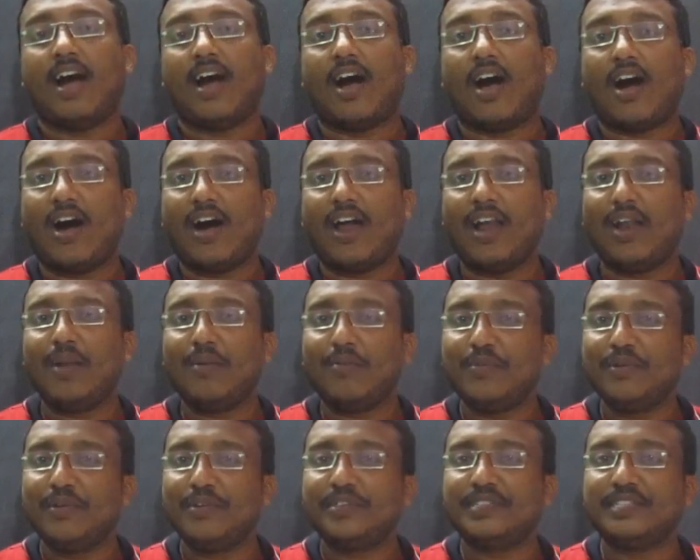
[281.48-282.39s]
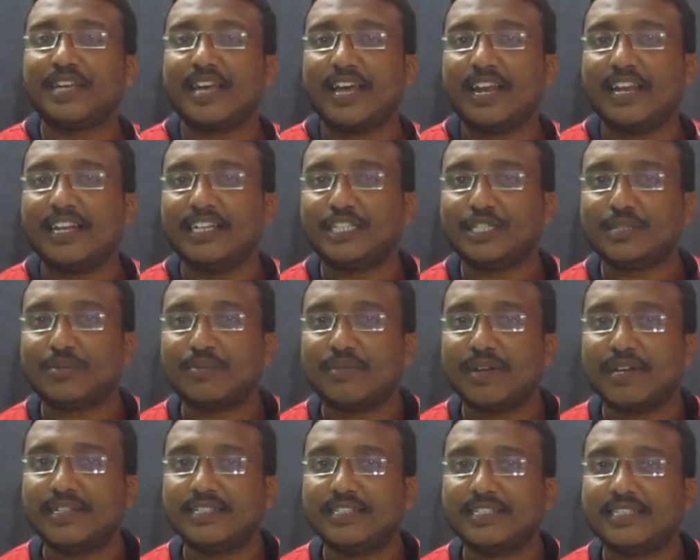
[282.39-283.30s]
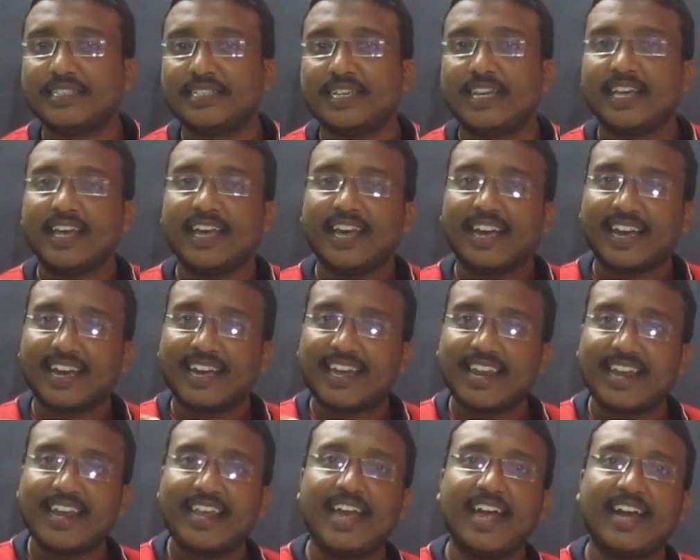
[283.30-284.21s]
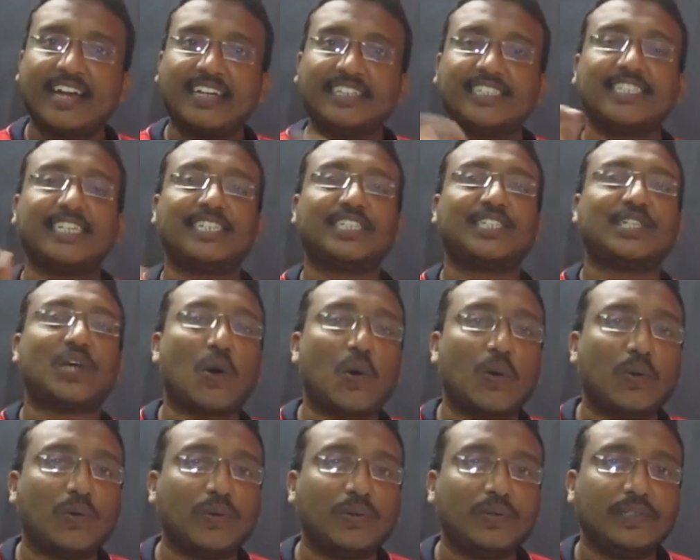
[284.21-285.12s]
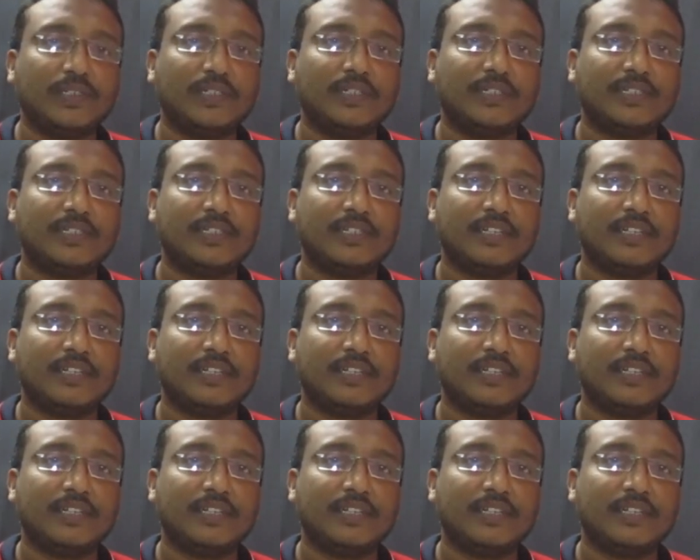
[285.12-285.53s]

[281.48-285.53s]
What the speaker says: all musical instruments creates the sounds